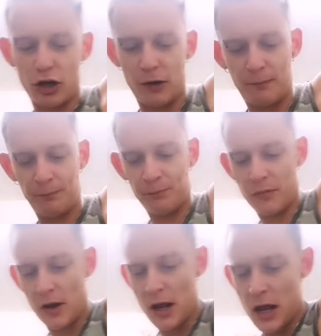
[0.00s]
Just like
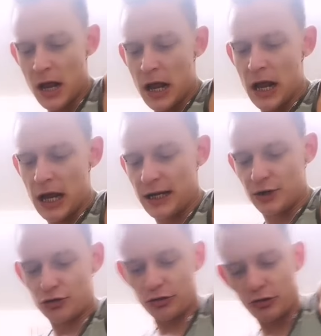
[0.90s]
so.
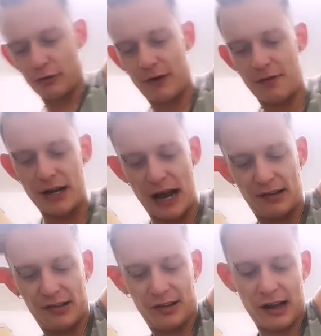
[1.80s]
And it
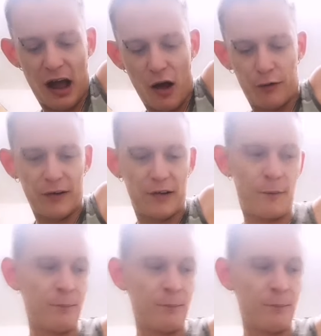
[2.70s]
doesn't look very nice to